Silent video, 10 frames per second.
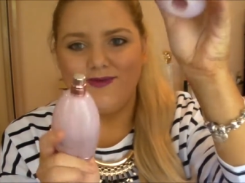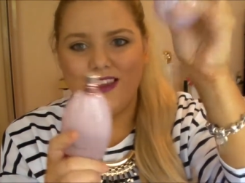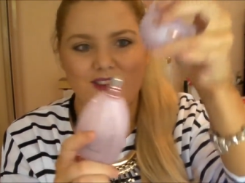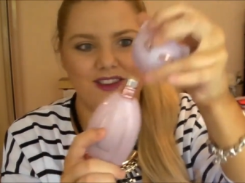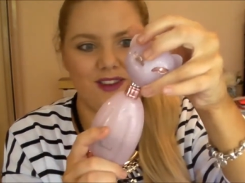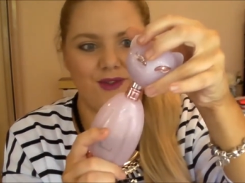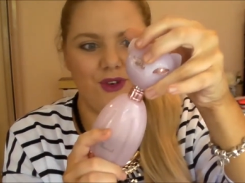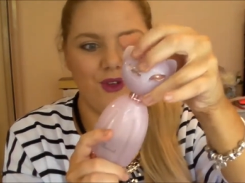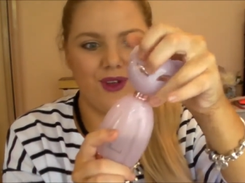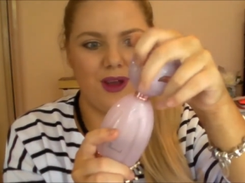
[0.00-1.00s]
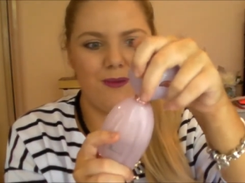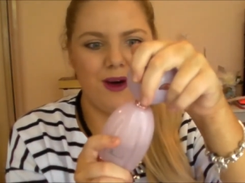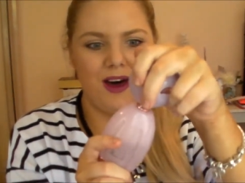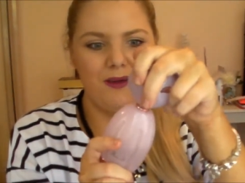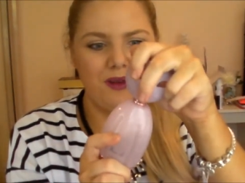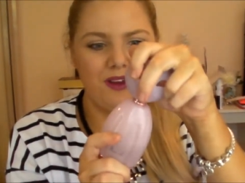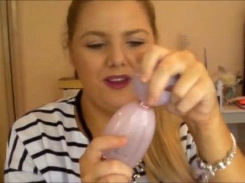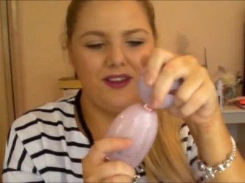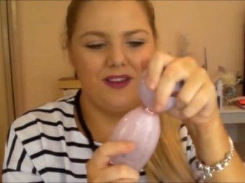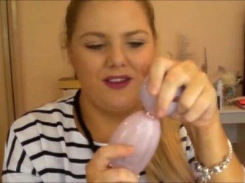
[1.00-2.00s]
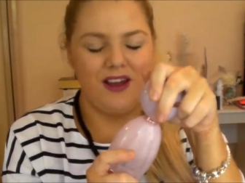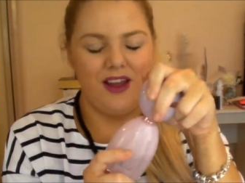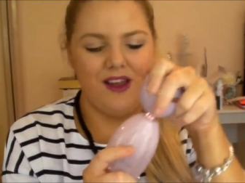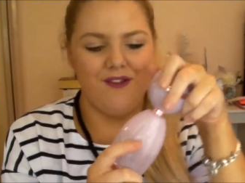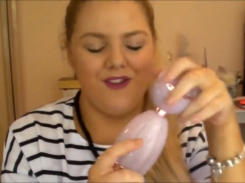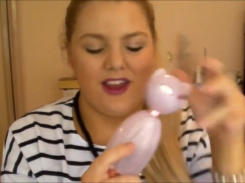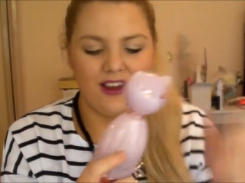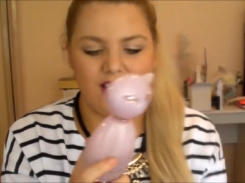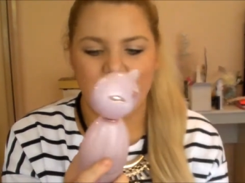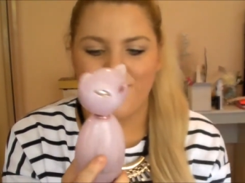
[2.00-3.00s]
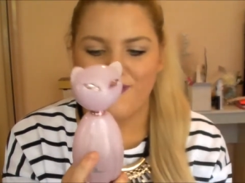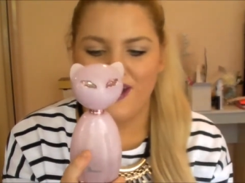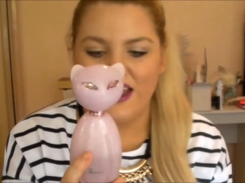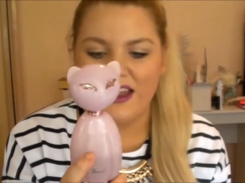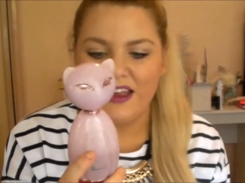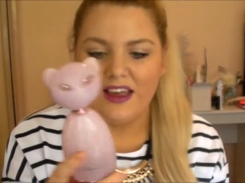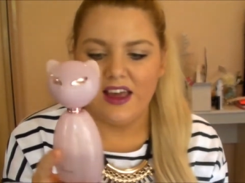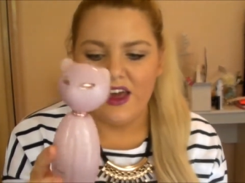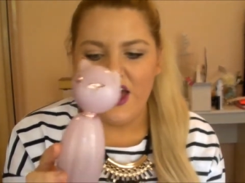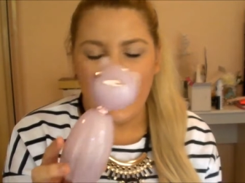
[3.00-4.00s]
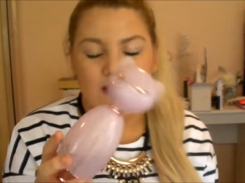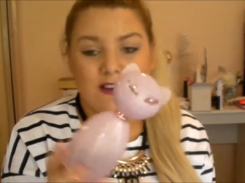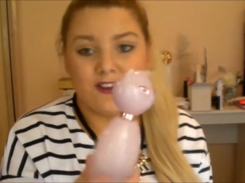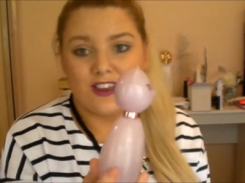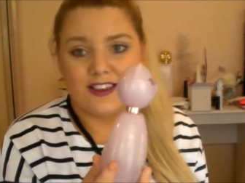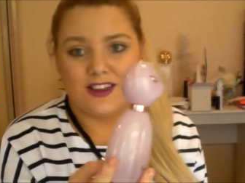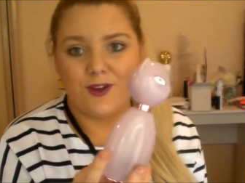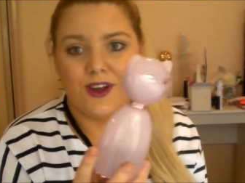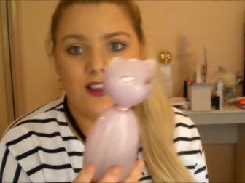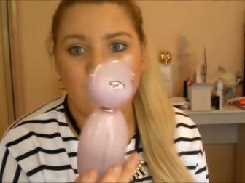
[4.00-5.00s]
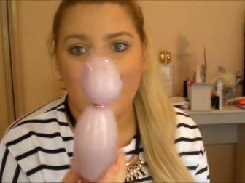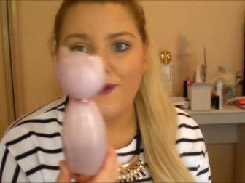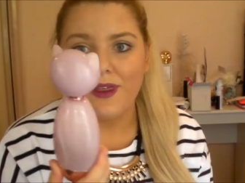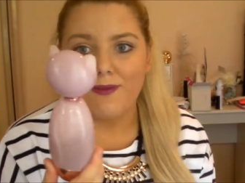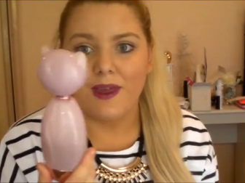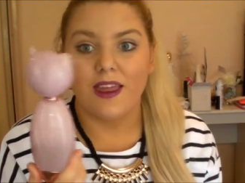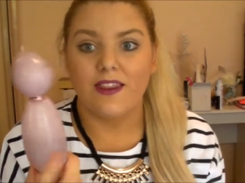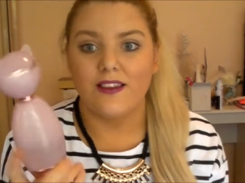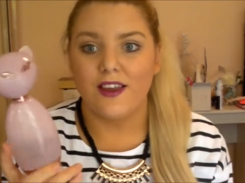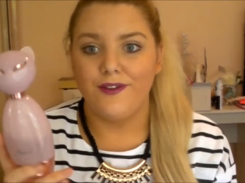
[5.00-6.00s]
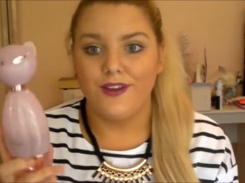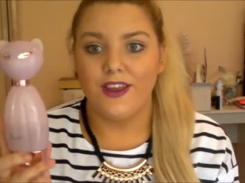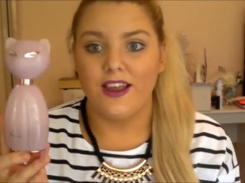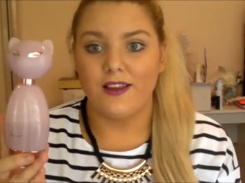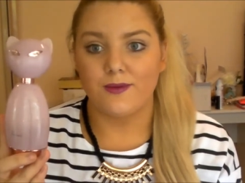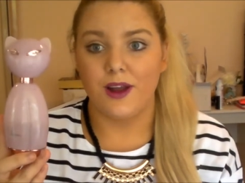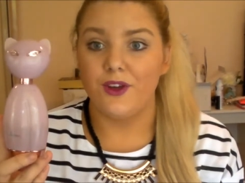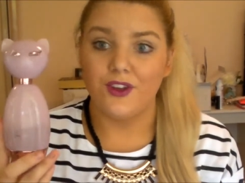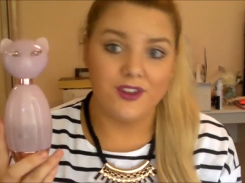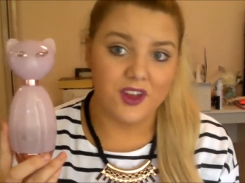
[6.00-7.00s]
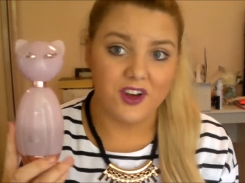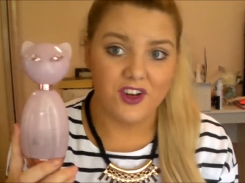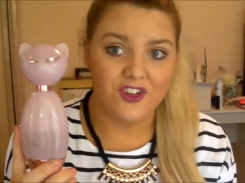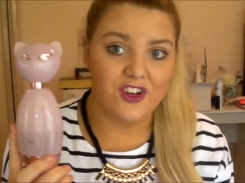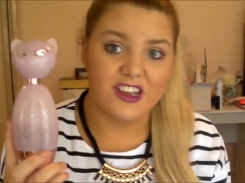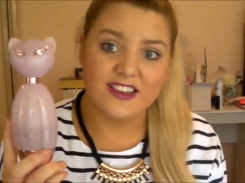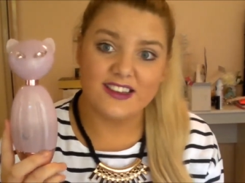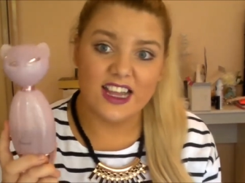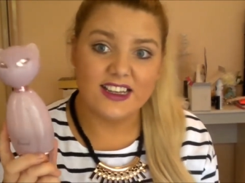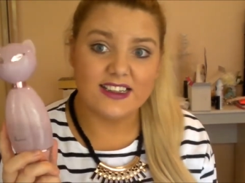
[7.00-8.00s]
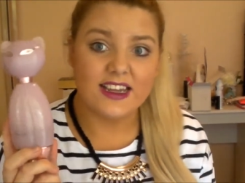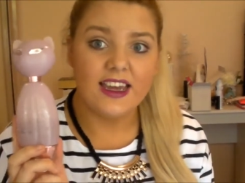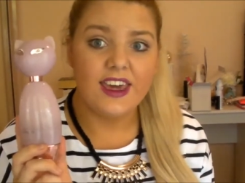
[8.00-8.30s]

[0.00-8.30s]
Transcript: it's just fallen apart because I've taken it everywhere. I took this to Queensland with me. This definitely is my new signature scent.